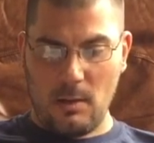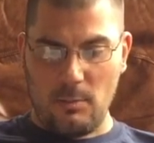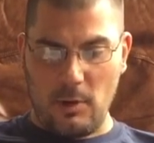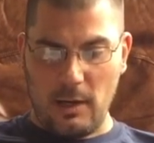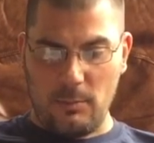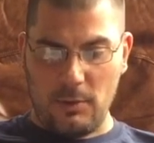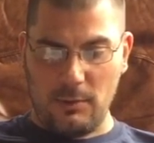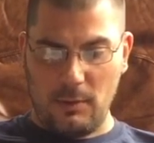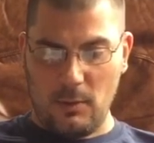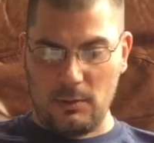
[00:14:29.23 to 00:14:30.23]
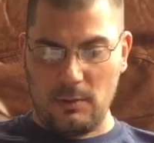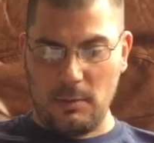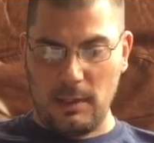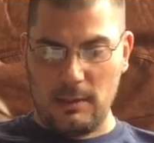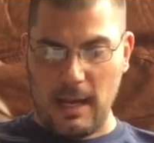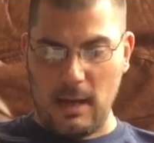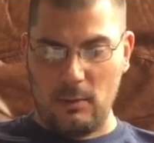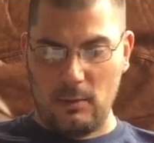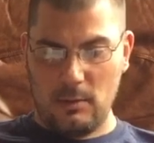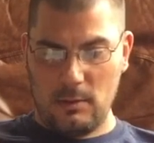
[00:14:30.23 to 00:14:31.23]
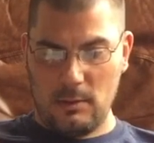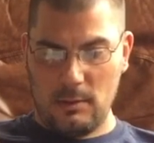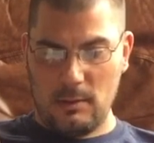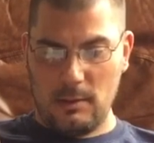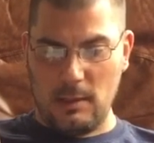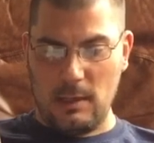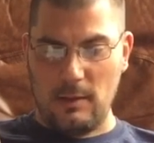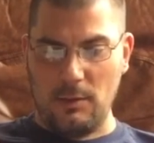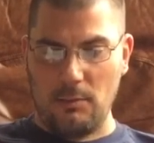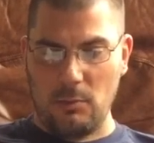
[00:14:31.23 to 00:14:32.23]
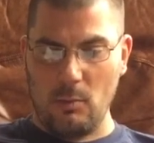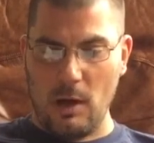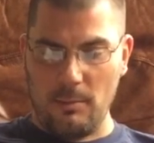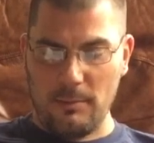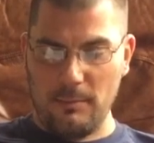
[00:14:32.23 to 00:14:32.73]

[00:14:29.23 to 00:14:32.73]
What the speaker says: Brian pushed the nose of the plane down and then threw up.